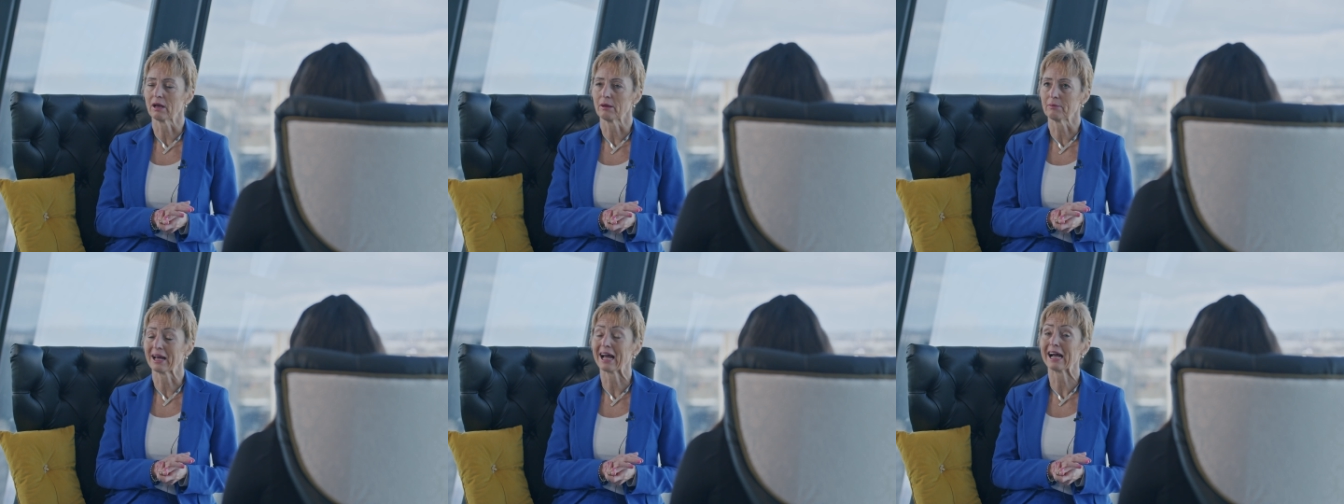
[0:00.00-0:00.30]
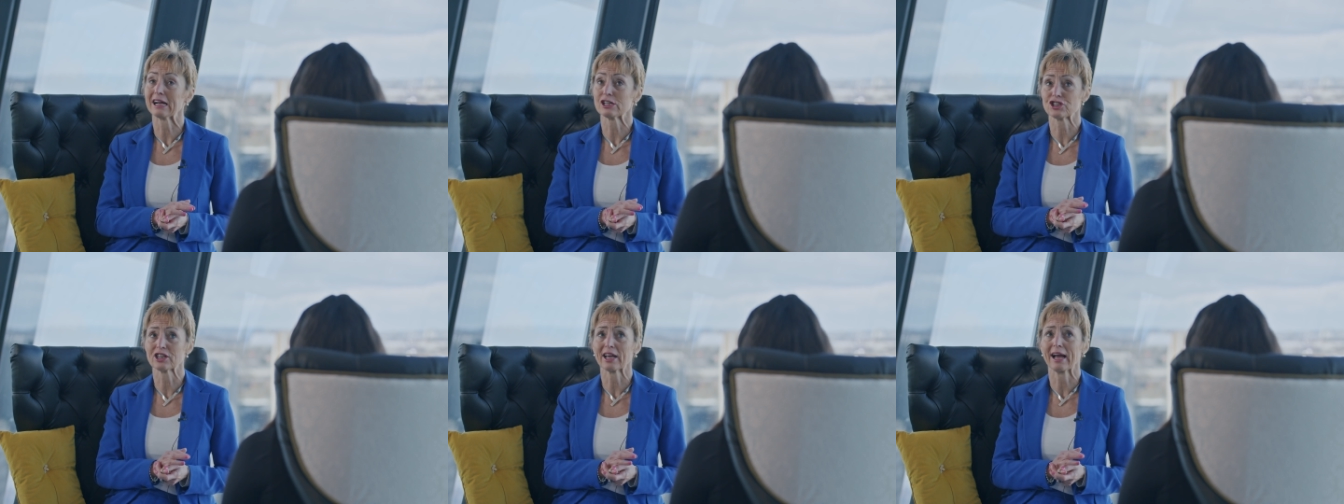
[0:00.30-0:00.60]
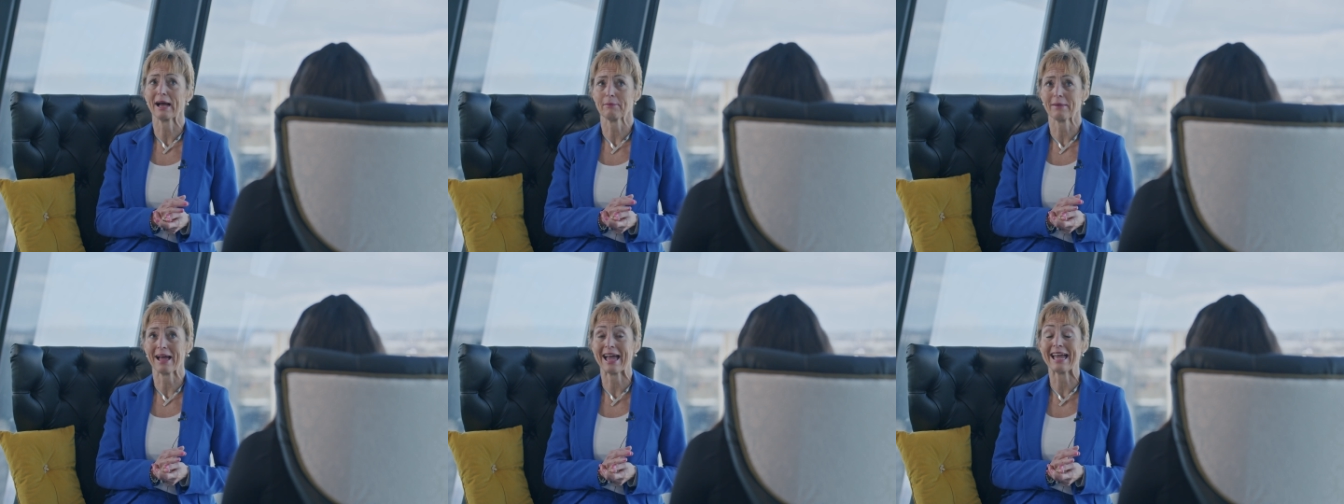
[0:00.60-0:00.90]
I'm actually
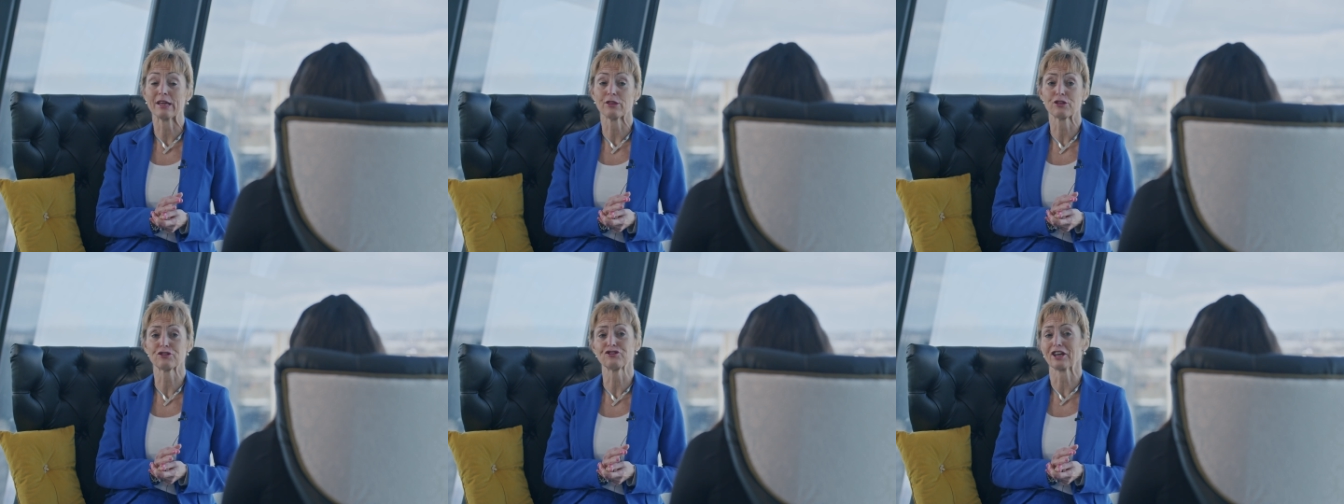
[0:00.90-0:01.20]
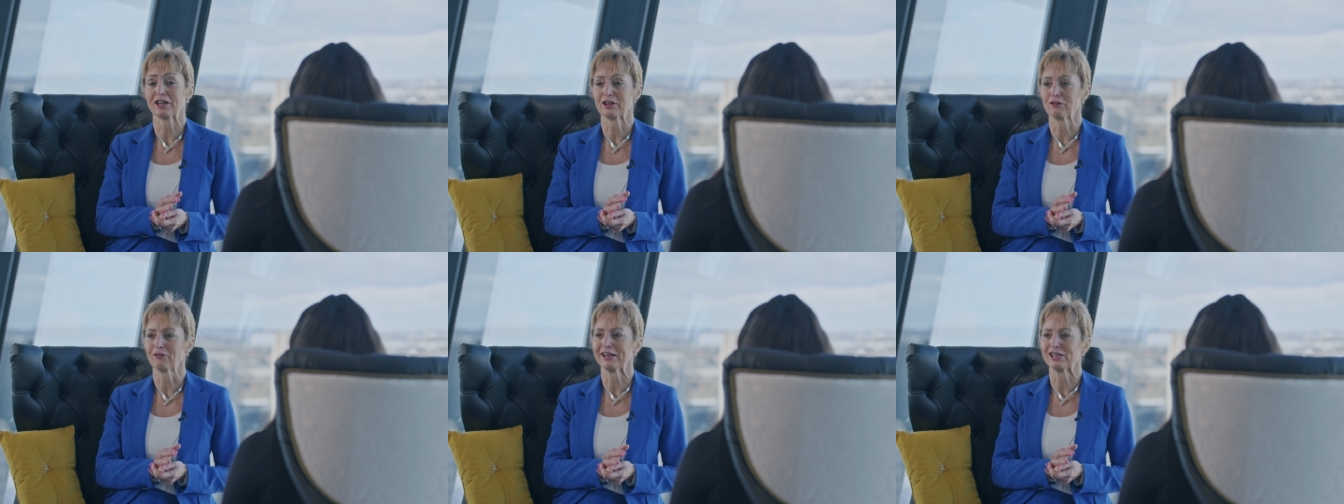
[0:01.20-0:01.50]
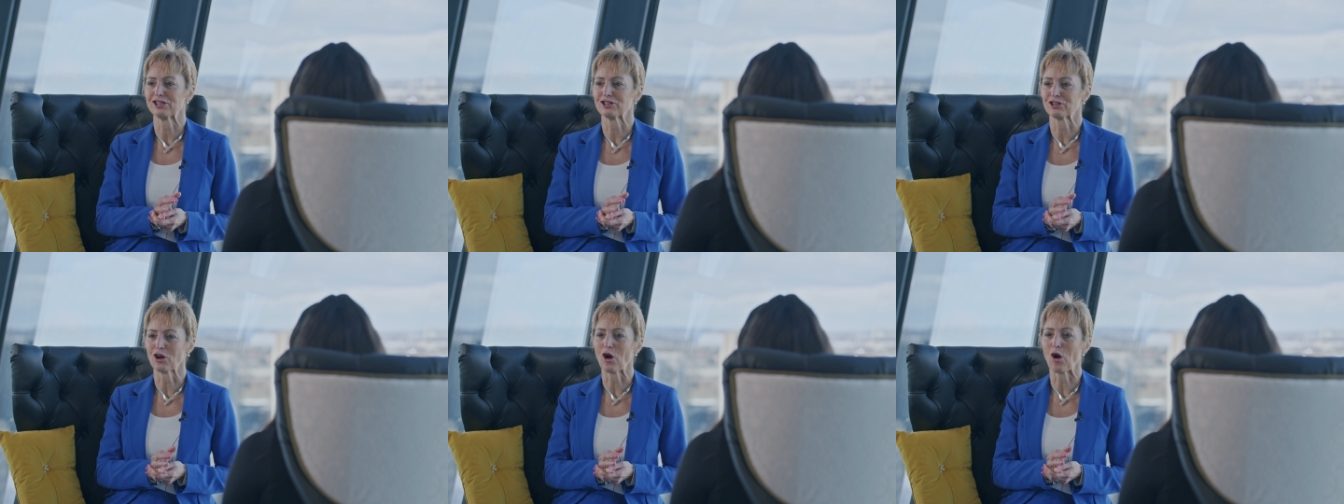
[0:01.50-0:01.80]
I'm eighth
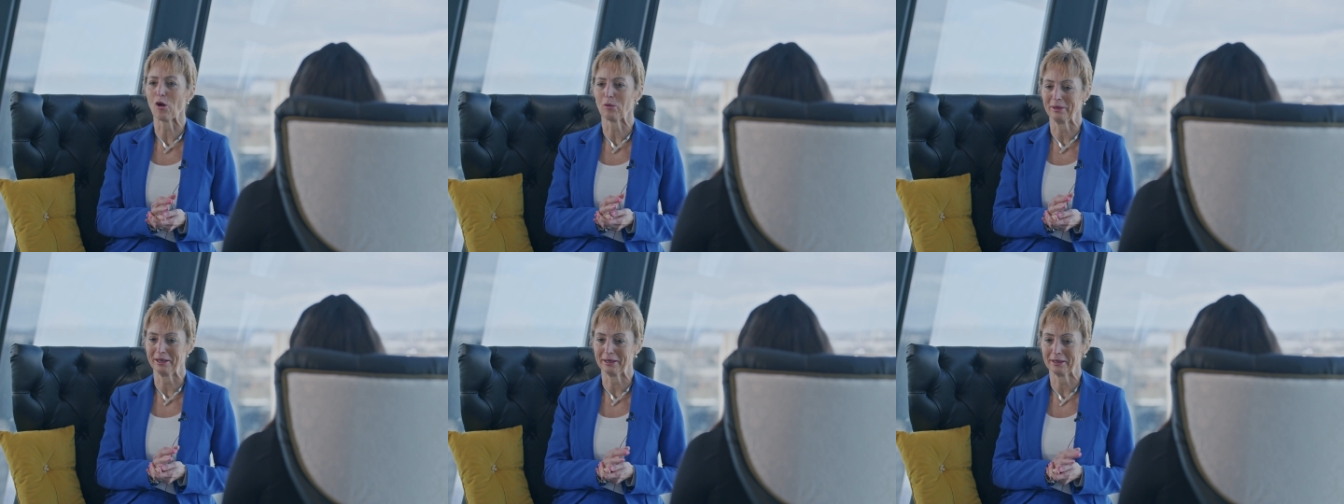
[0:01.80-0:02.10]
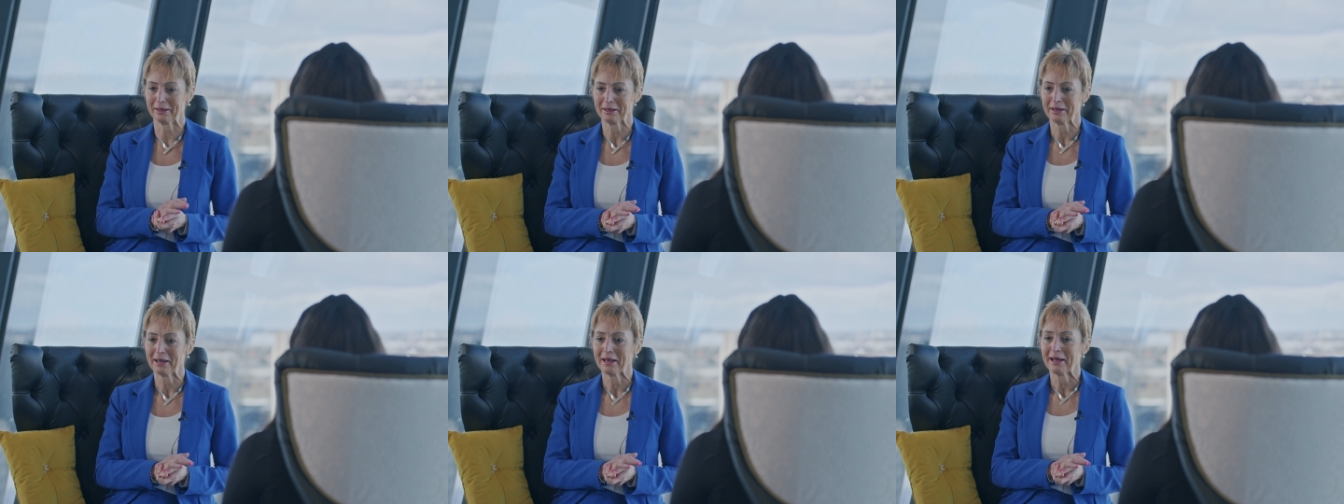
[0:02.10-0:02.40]
generation army,